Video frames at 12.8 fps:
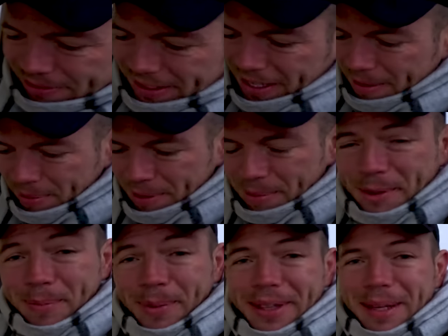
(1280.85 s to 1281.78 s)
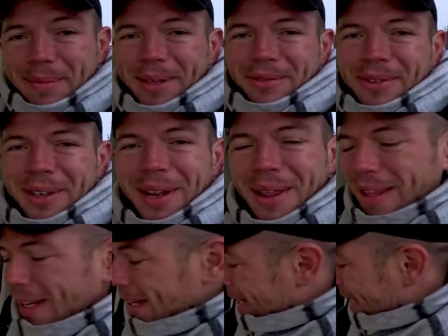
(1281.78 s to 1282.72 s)
off now. I pretty much put them on for
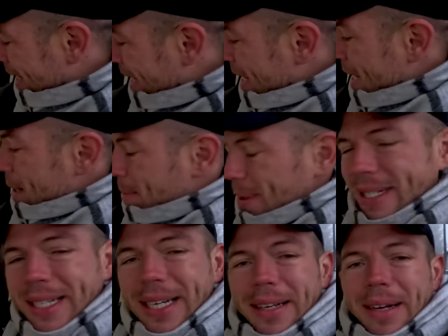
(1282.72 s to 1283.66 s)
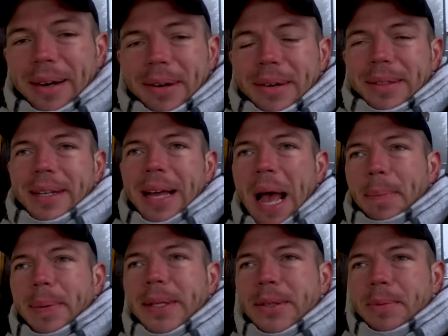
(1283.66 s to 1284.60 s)
nothing. But still, I was
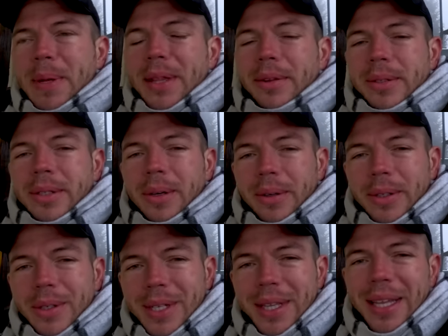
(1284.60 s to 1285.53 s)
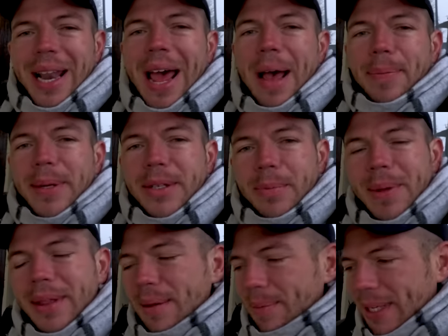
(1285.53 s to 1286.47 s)
happy to meet those soldiers and then happy to
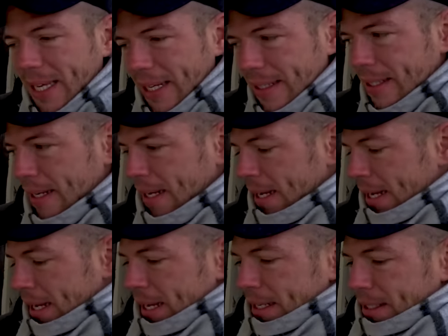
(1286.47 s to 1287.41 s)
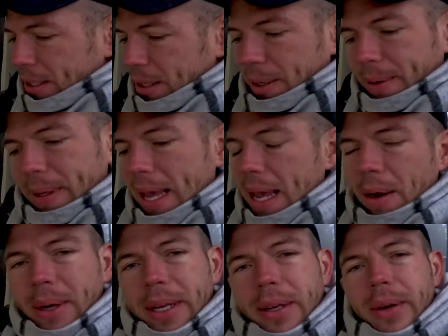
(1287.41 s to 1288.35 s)
meet them kids. So yeah,
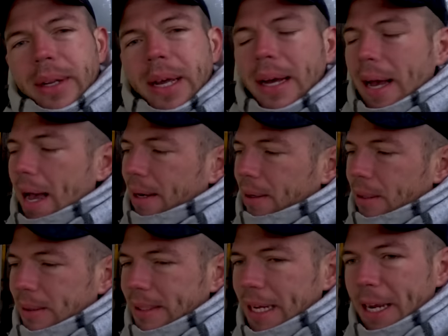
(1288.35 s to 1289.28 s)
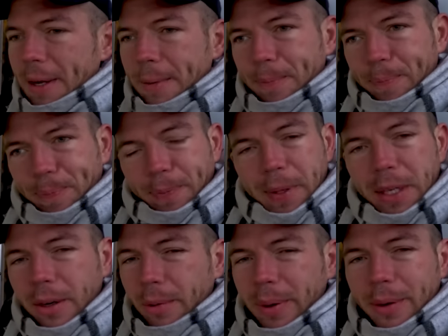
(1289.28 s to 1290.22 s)
all in all, I had a good day.
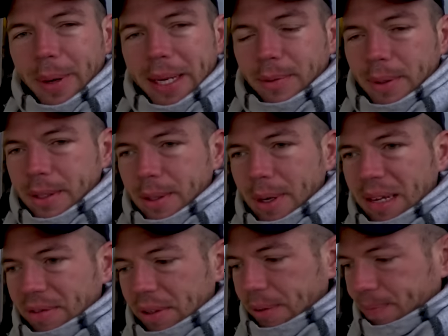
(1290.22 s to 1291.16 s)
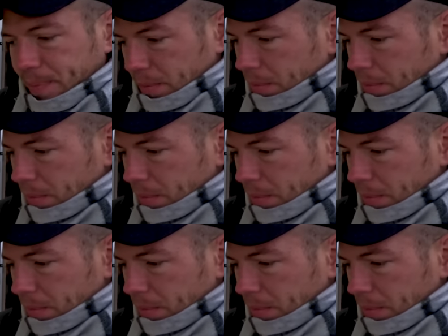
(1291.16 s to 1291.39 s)
No regret whatsoever.